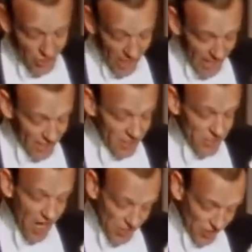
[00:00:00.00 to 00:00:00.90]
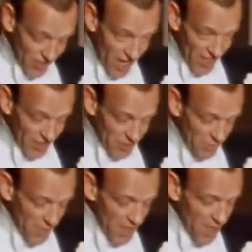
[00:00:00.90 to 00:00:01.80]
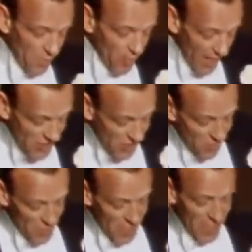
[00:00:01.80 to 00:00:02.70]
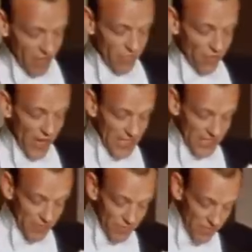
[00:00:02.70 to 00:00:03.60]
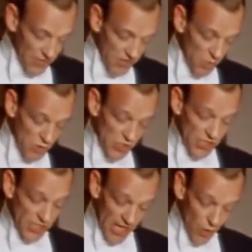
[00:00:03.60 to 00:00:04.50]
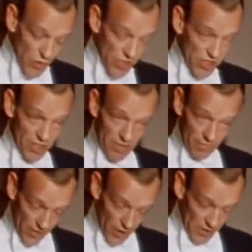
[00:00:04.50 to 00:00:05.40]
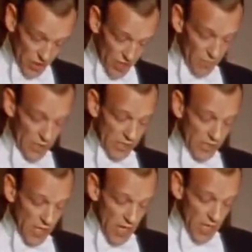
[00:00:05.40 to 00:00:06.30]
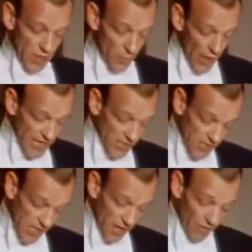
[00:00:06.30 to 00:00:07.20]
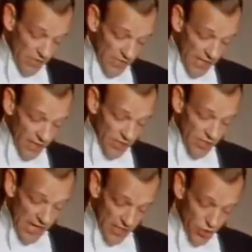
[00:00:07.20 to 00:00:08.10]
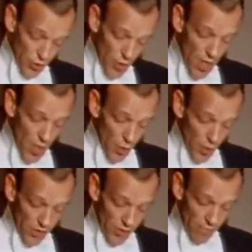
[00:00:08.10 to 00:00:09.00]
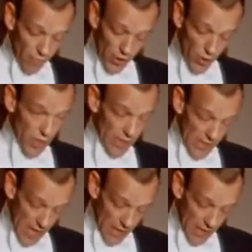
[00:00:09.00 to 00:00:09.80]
Tonight is Oscar night. The prizes are being given for 1950's most distinguished film achievements. The prize itself is a 10-inch statue worth $41,